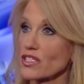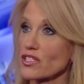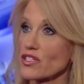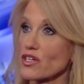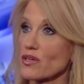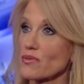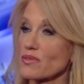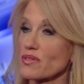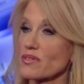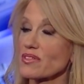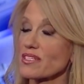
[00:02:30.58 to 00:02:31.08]
in
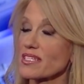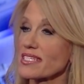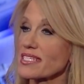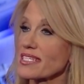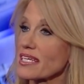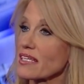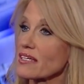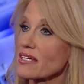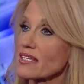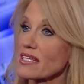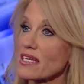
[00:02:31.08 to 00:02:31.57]
terms of
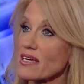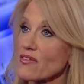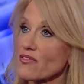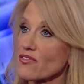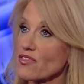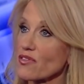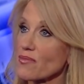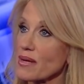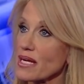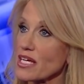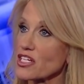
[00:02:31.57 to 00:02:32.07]
distilling the
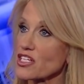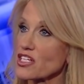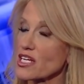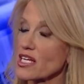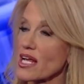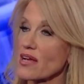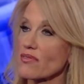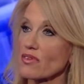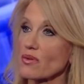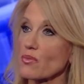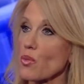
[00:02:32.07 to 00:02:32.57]

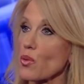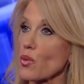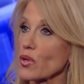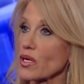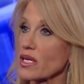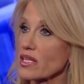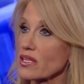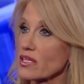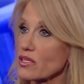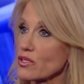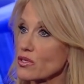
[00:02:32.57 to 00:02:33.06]
information and
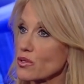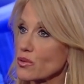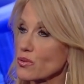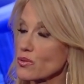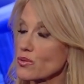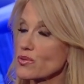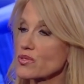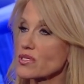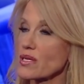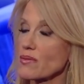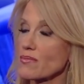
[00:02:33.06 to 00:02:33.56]
reporting the
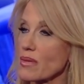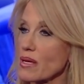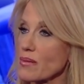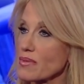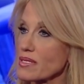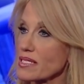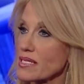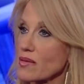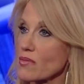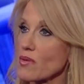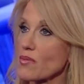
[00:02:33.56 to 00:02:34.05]
news and
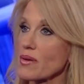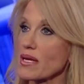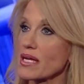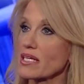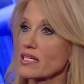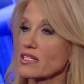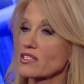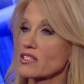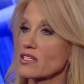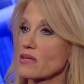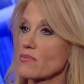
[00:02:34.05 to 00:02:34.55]
maybe some
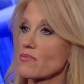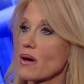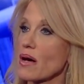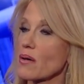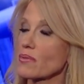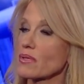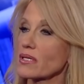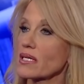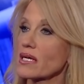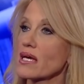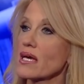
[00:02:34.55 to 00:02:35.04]
opinion to the
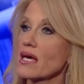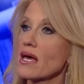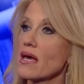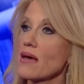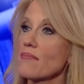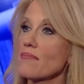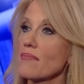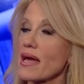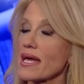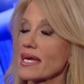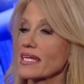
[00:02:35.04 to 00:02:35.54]
public,
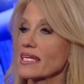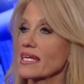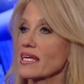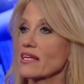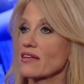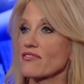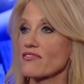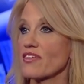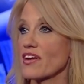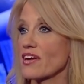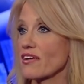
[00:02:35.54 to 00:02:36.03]
Megan,
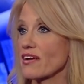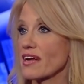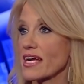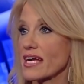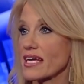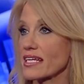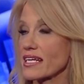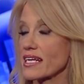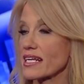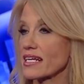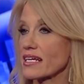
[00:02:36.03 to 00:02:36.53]
in a
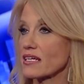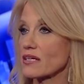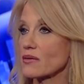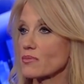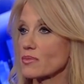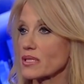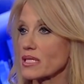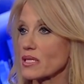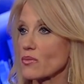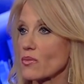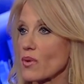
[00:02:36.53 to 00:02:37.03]
fair-handed and
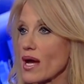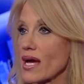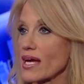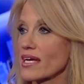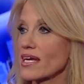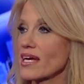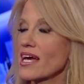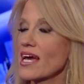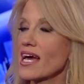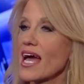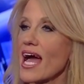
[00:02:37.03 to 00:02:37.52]
complete
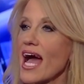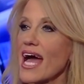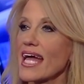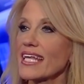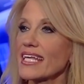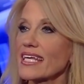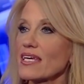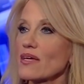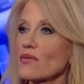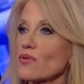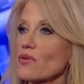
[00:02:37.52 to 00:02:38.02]
way. And
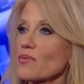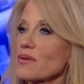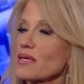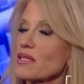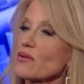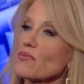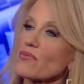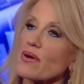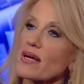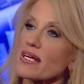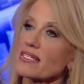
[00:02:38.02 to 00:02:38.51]
he will be
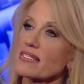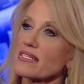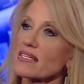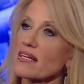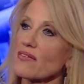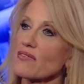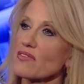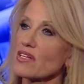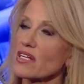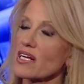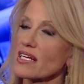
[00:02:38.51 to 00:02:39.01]
the
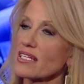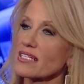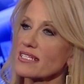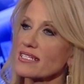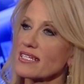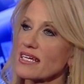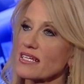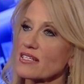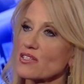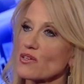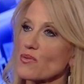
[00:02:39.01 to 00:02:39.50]
president of the United
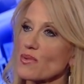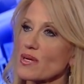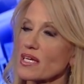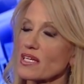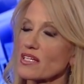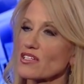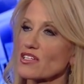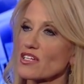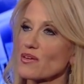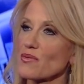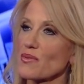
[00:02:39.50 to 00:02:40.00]
States, so we
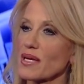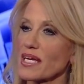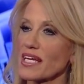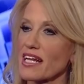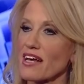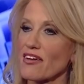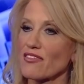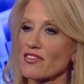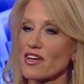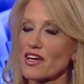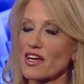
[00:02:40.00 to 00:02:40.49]
can
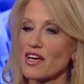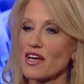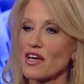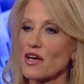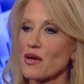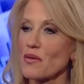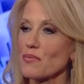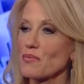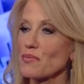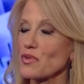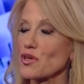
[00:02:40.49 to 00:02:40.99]
have
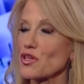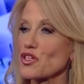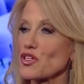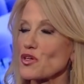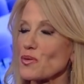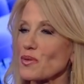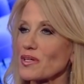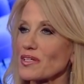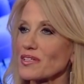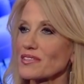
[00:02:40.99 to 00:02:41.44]
mutual.